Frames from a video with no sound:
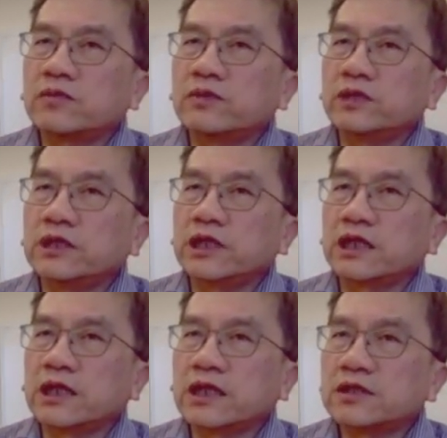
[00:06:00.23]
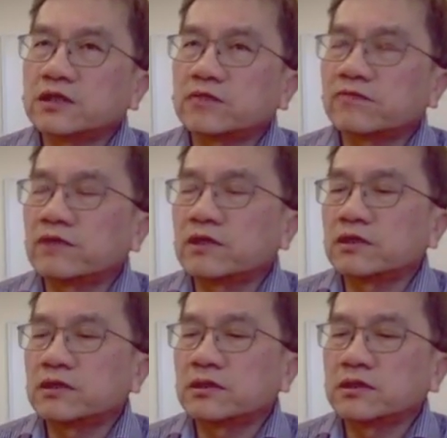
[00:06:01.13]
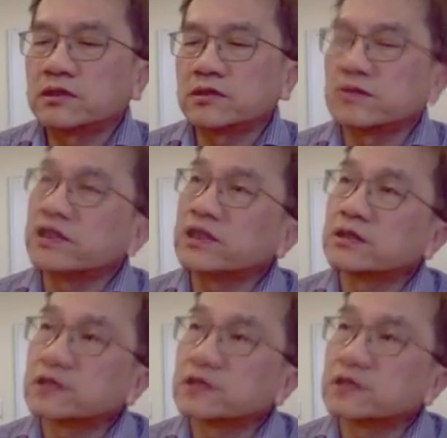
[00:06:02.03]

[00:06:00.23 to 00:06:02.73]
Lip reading: we can answer from the theoretical